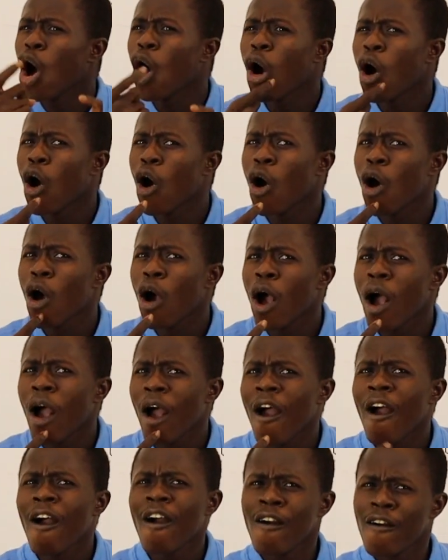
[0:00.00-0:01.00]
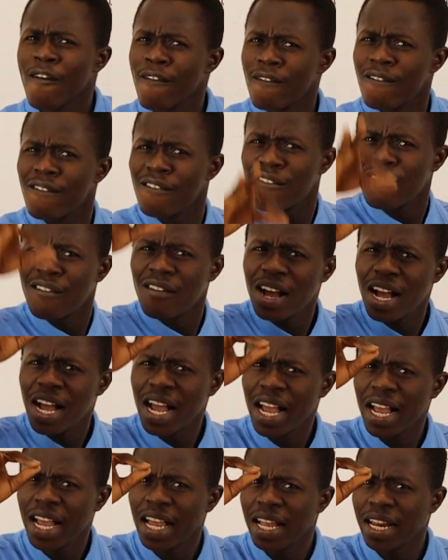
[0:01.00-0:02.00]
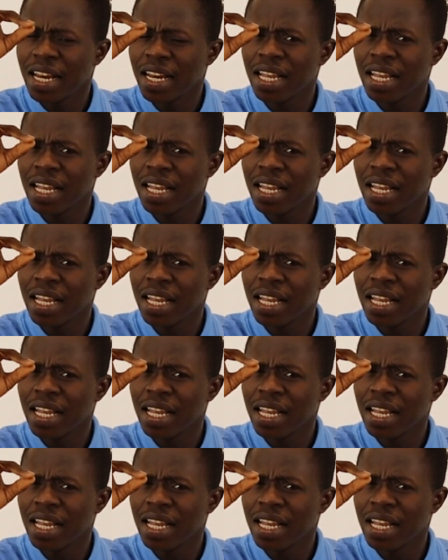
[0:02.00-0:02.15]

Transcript: So that means that